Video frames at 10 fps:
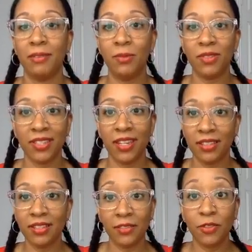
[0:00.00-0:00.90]
He was saying,
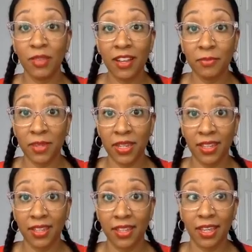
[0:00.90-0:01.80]
look, if you love me,
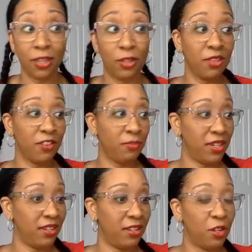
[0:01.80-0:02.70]
like you love me,
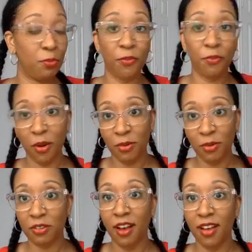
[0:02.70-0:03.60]
you know, before I went to the
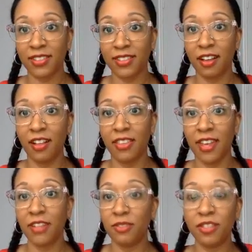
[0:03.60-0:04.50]
cross and all of
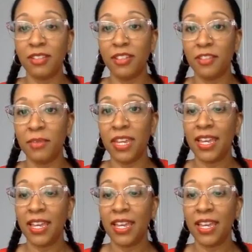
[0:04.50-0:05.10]
that, you still love me,